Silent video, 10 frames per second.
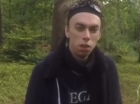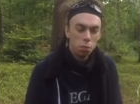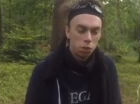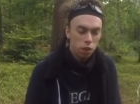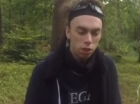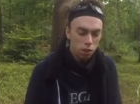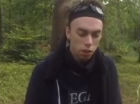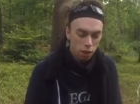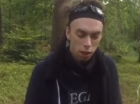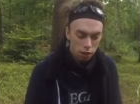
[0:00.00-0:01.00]
The
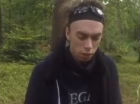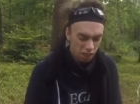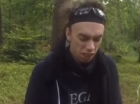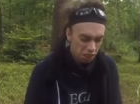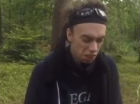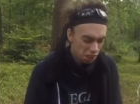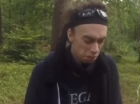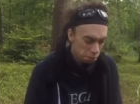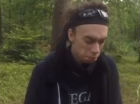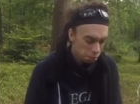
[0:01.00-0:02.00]
technically
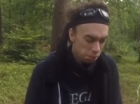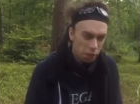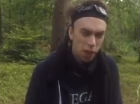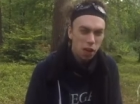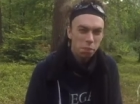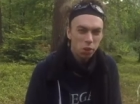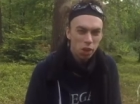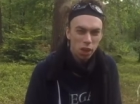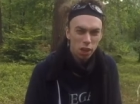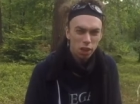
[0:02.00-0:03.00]
I've been
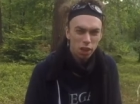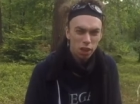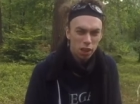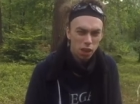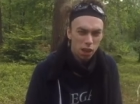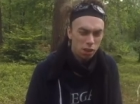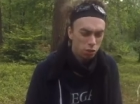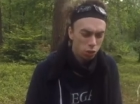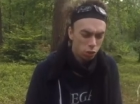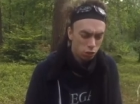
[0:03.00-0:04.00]
I have
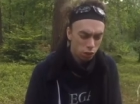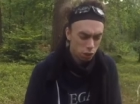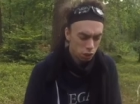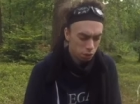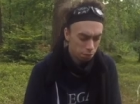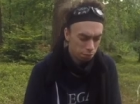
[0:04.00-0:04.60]
also this.